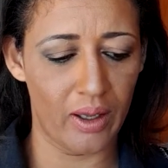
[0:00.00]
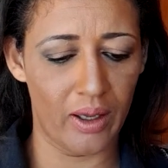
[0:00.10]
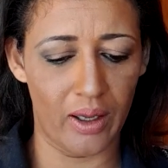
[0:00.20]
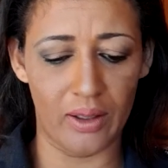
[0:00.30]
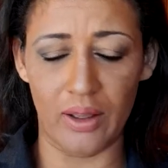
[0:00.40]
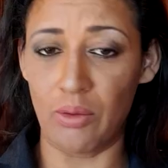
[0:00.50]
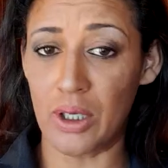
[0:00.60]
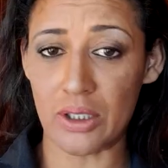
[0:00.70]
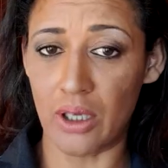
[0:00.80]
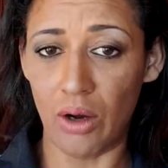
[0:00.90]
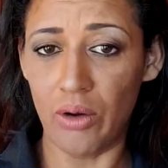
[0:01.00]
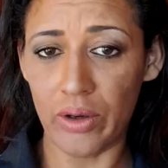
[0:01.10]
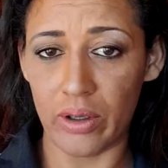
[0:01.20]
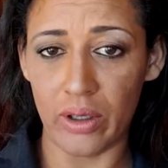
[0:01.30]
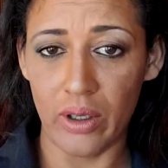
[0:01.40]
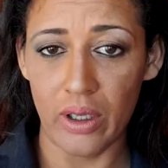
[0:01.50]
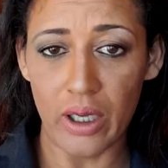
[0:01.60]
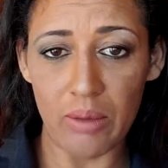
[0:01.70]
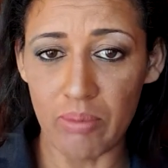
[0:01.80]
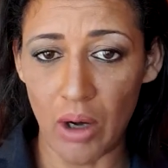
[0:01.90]
And there was no
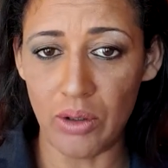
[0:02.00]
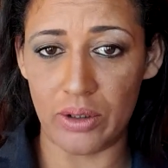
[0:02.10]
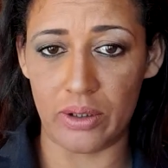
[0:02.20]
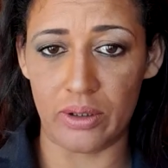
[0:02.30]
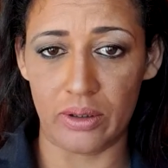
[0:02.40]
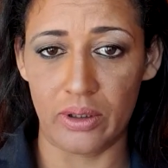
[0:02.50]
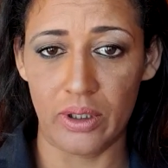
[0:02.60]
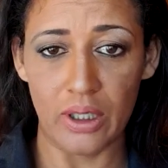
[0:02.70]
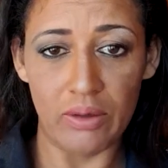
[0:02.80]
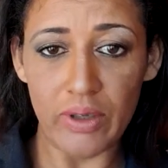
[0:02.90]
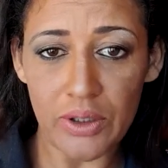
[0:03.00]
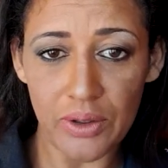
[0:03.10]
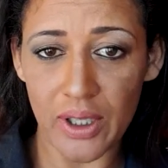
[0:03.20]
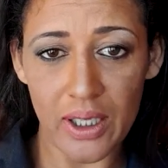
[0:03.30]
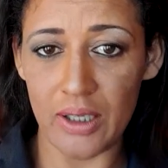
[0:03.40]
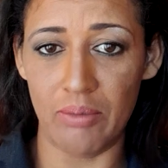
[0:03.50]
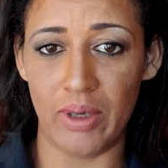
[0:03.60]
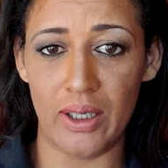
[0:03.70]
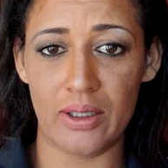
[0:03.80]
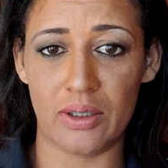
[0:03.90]
remote given to the
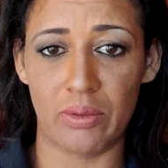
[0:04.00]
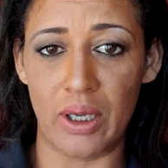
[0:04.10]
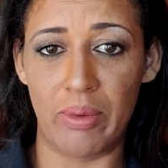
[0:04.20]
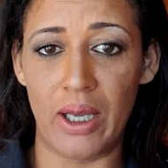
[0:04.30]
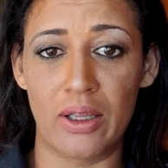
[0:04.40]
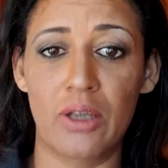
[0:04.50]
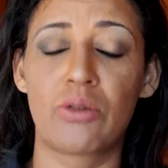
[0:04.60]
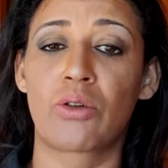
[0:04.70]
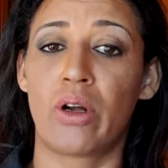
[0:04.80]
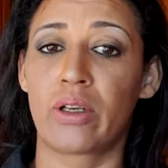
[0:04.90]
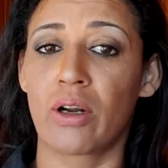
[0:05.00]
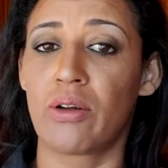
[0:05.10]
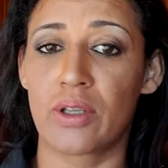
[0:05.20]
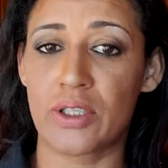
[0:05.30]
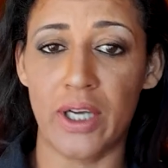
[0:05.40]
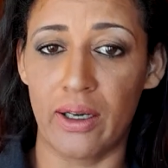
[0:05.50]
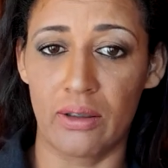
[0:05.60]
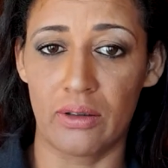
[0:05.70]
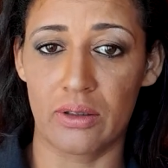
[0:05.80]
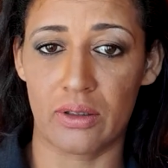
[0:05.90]
inmates whereby they could control the
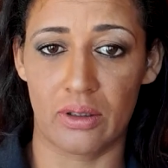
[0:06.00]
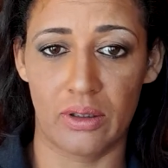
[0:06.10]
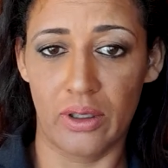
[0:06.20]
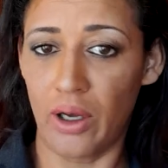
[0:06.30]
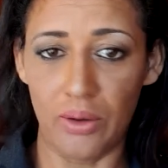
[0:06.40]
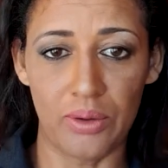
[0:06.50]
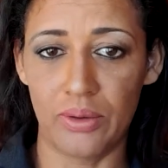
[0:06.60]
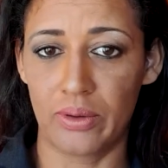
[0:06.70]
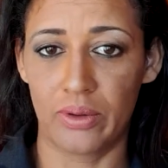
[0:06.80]
channels. No.